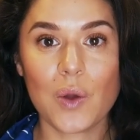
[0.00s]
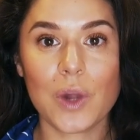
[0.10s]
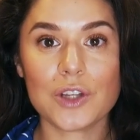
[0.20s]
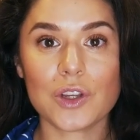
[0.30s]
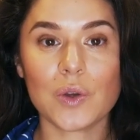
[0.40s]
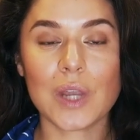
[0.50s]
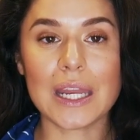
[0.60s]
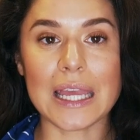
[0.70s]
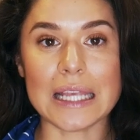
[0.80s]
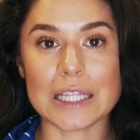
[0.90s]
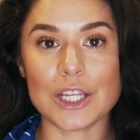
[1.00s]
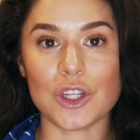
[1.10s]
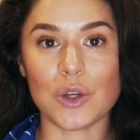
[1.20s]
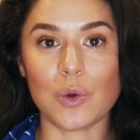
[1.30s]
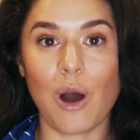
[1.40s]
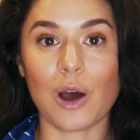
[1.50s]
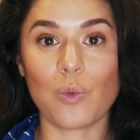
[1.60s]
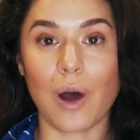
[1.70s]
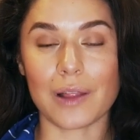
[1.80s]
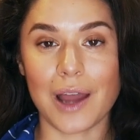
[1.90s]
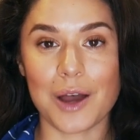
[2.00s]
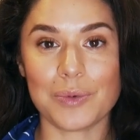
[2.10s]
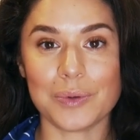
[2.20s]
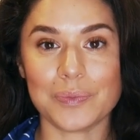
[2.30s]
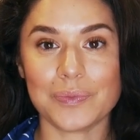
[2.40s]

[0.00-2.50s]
which you can easily do on WalletHub.